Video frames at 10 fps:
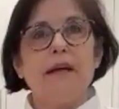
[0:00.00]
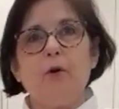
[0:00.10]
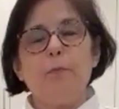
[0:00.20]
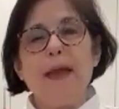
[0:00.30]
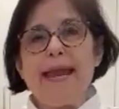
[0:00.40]

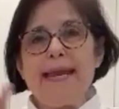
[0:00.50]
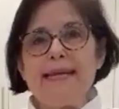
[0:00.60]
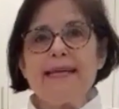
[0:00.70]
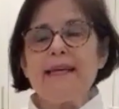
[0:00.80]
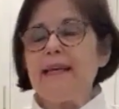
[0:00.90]

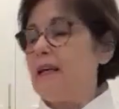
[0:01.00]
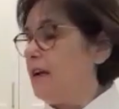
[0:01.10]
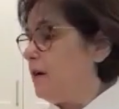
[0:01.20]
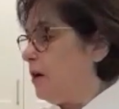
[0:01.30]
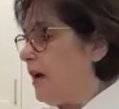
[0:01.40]
opaque
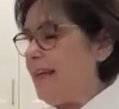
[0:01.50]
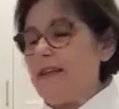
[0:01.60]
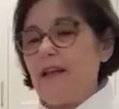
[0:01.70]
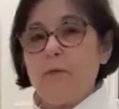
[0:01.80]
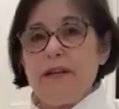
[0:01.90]

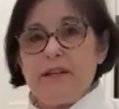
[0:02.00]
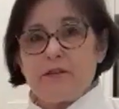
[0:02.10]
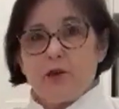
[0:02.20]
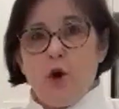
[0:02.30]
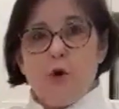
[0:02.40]
when
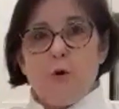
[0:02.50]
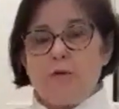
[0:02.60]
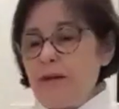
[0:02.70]
it's cold.